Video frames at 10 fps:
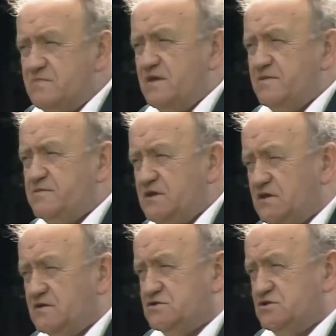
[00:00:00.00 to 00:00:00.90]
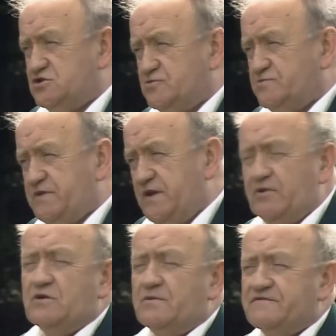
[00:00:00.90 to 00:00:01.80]
Maybe to
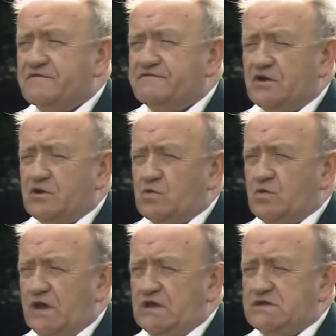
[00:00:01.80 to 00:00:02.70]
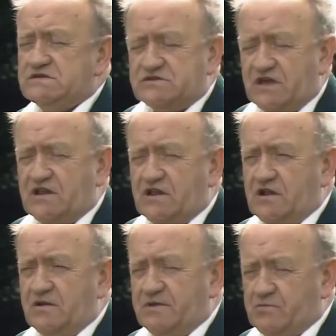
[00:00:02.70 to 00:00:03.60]
people coming from far away, it is that
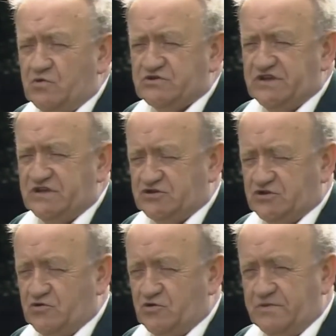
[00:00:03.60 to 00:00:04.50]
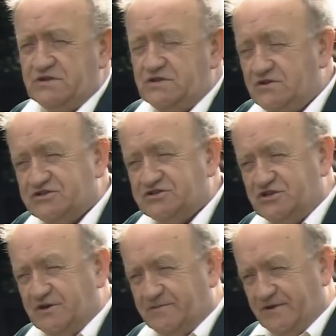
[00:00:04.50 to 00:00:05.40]
little bit more central, now being nearer
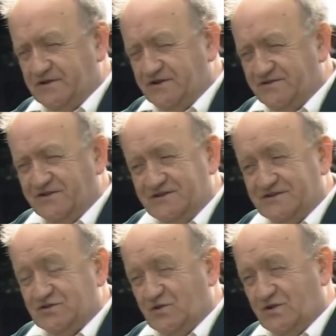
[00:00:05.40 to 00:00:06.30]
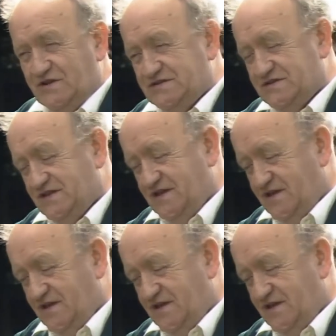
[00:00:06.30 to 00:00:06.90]
to Dublin than Listowel is.